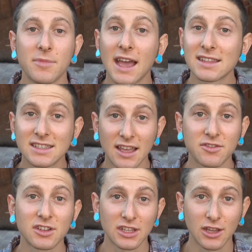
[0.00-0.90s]
That's
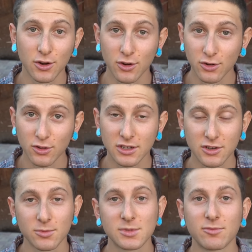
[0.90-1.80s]
definitely a hurdle in
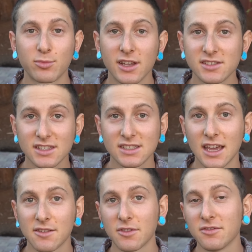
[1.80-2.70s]
terms of presents.
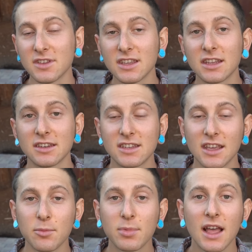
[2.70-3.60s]
Kind of a vegan
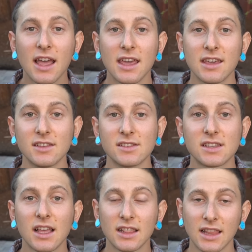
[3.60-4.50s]
tip
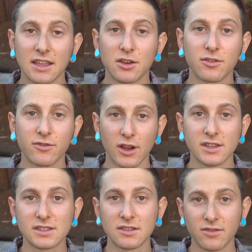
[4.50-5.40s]
is let your
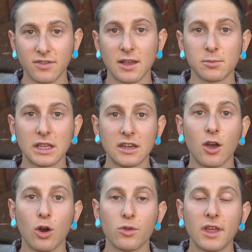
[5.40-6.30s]
friends and family
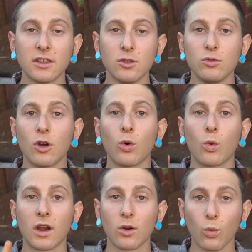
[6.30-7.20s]
know that you don't
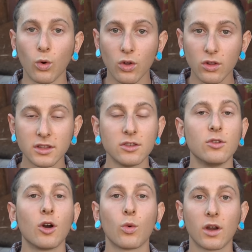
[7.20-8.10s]
wear wool and you
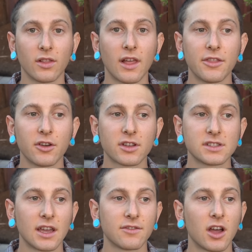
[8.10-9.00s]
don't wear leather,
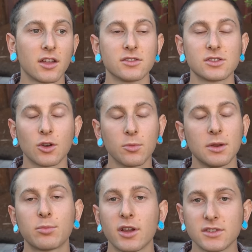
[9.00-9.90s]
because I've gotten so
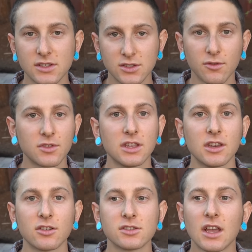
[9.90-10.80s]
many presents over the
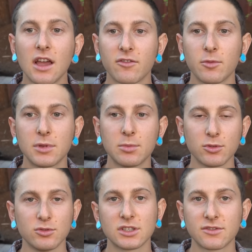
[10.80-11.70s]
years from
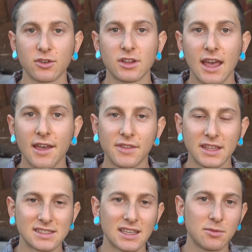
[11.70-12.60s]
people who just forget, and
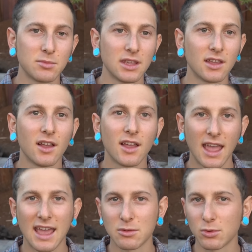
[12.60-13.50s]
they send me
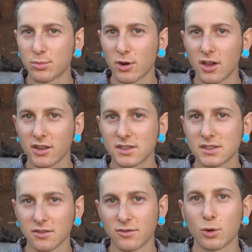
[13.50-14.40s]
animal
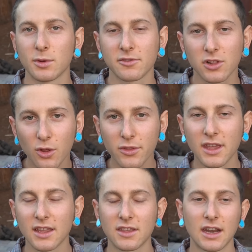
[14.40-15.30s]
products in the form of
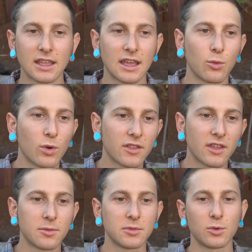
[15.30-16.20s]
clothing, and then I can't wear
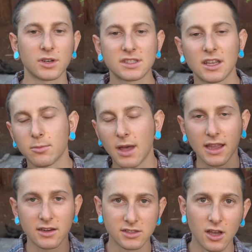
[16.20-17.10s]
them, and you want to send them
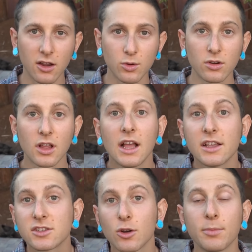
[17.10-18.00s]
back, and it's awkward.
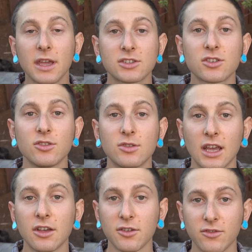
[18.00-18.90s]
So make sure you
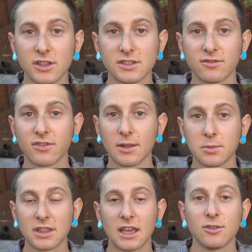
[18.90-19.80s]
tell your friends and
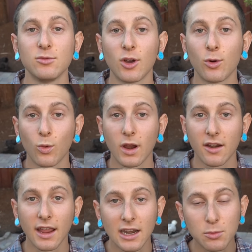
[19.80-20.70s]
family that you don't
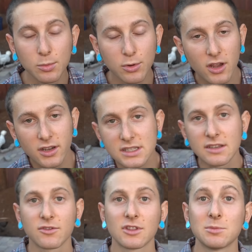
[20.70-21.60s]
wear animal products,
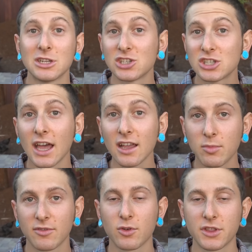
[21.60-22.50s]
and for them to
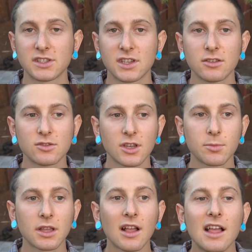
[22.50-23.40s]
check before they sent you
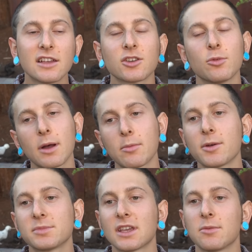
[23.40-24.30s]
something. So my
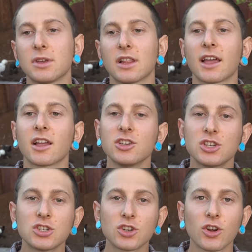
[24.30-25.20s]
mom sent me like a
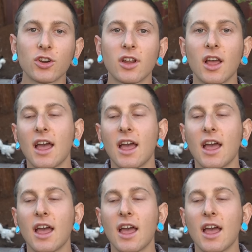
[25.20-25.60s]
shirt